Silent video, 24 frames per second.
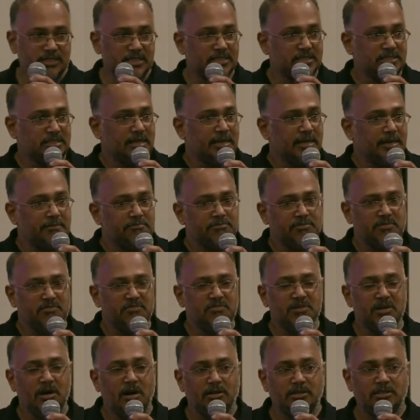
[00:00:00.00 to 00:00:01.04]
is
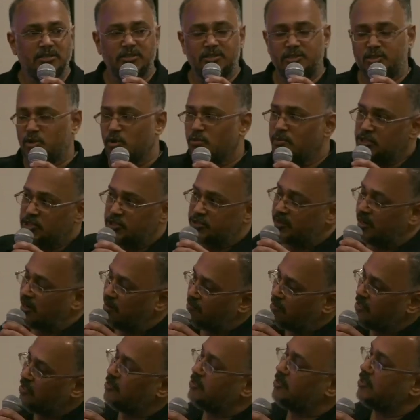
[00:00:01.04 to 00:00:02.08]
not so much
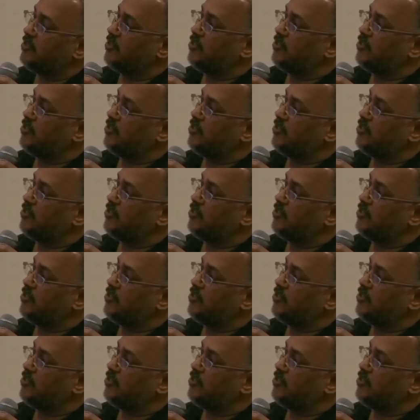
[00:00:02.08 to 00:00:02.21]
relevant